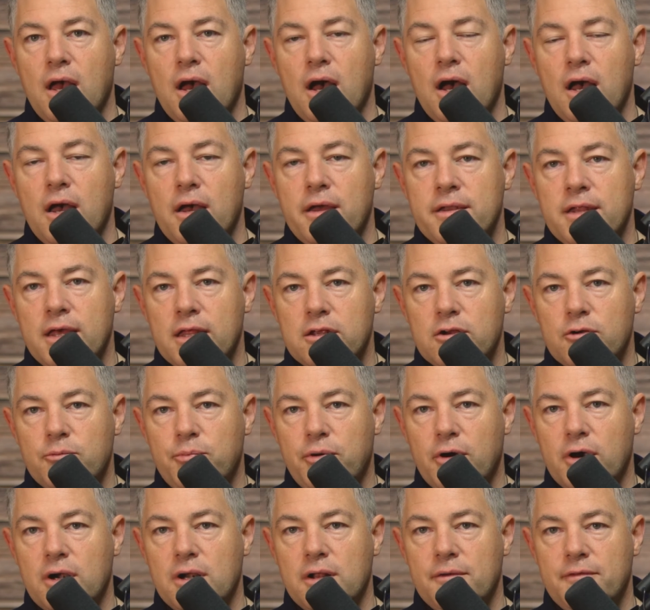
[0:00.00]
Another
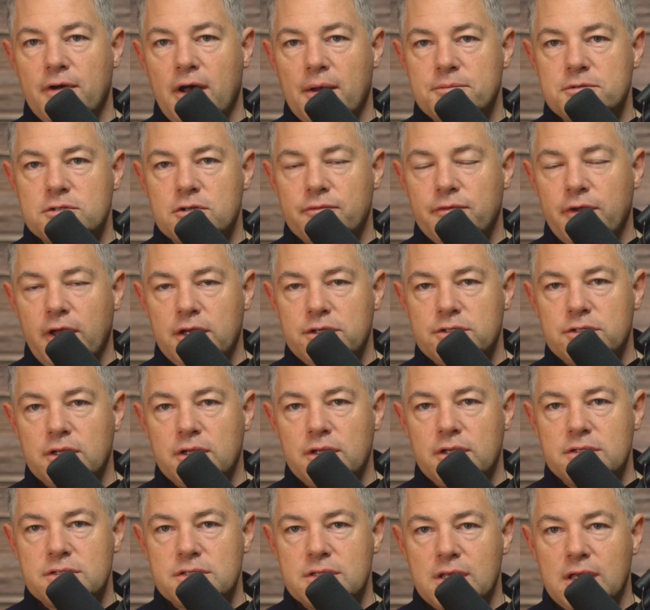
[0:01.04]
part of
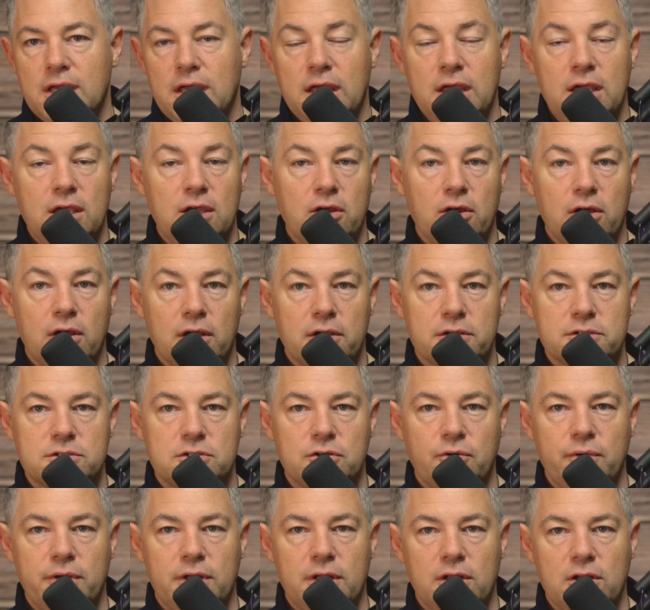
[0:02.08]
observation is the ear.
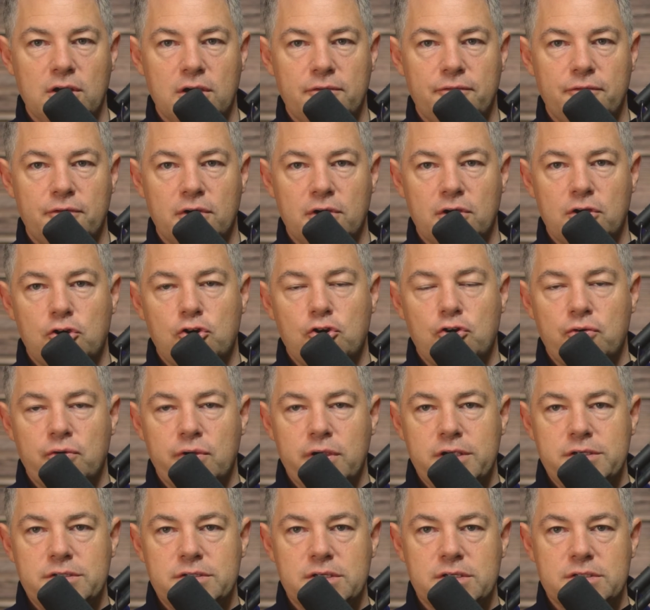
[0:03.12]
So we'd look for
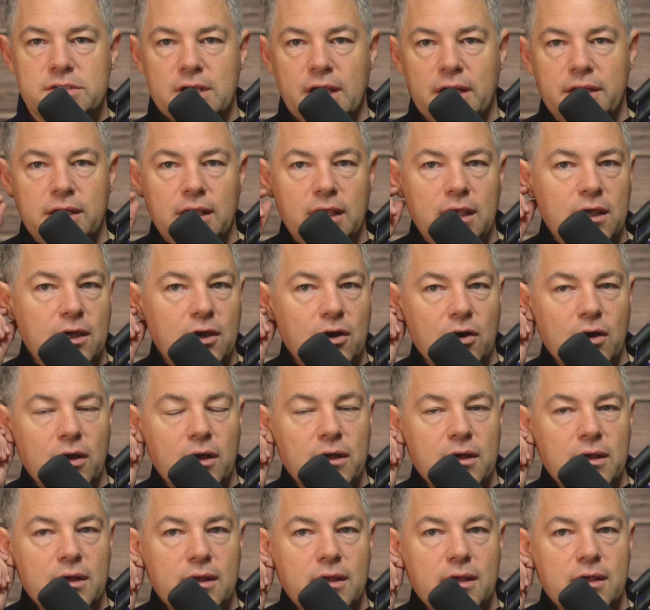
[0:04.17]
creases on the ear.
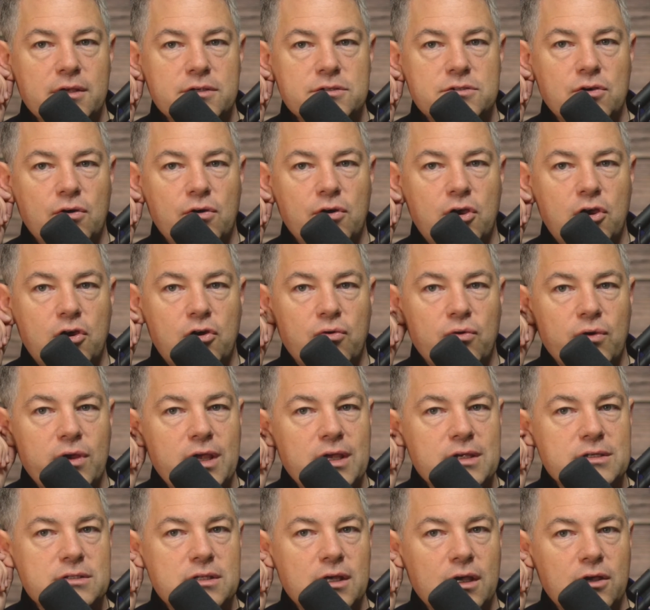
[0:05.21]
So a
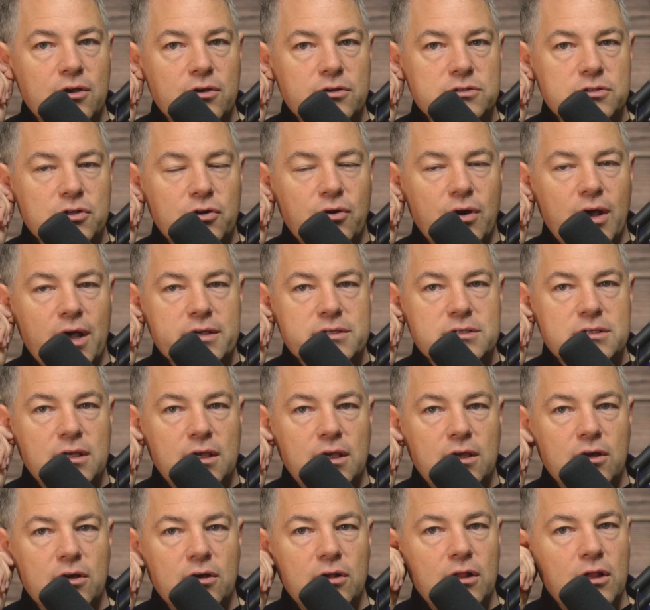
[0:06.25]
crease that goes across
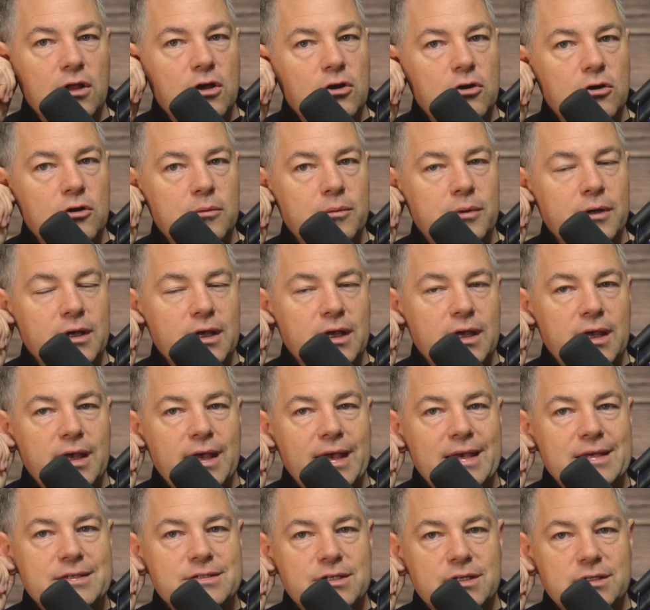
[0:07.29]
the earlobe
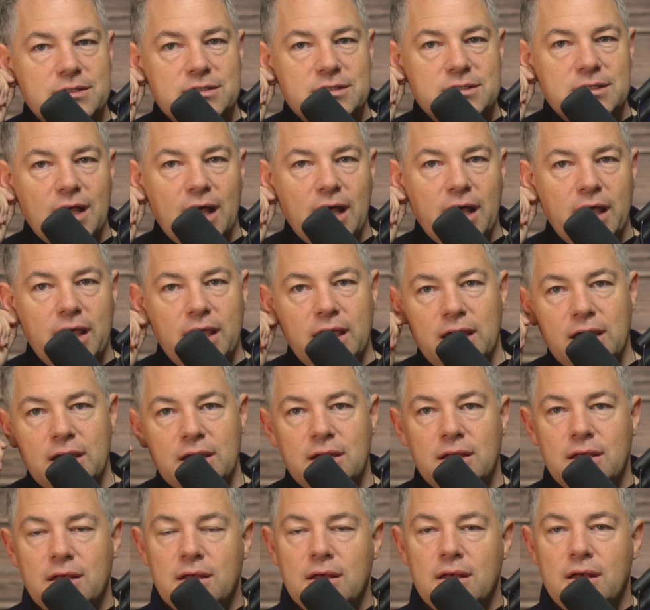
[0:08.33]
is a
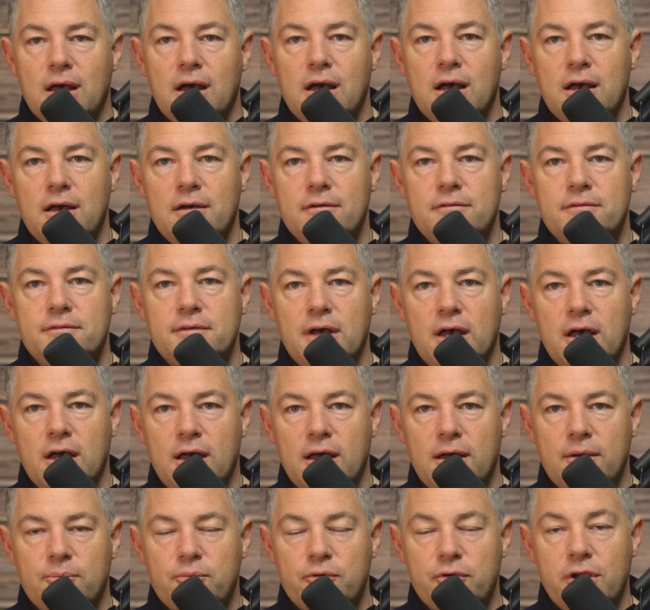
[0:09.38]
sign
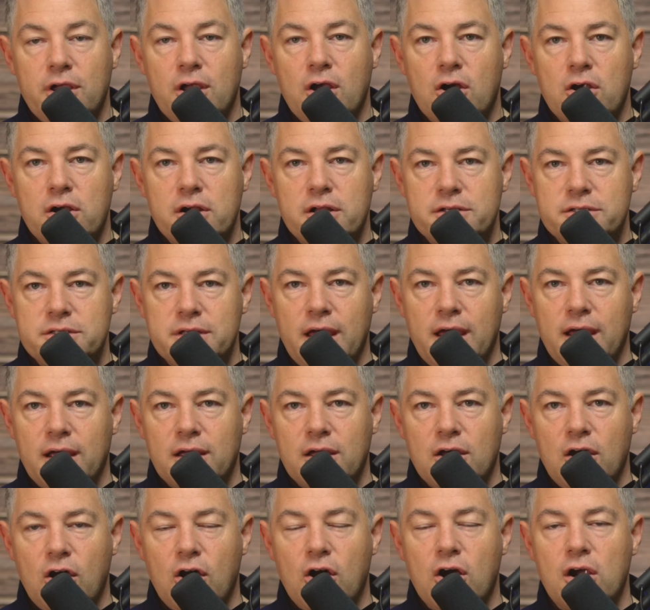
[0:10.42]
of pre-heart
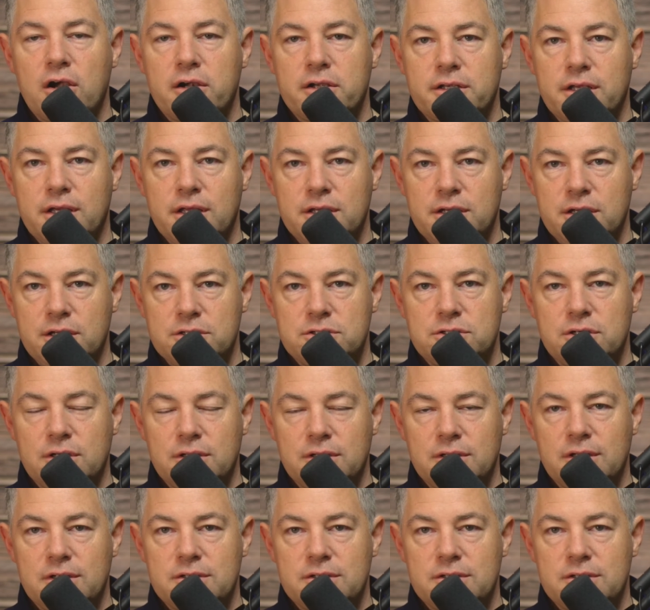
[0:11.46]
attack, a heart condition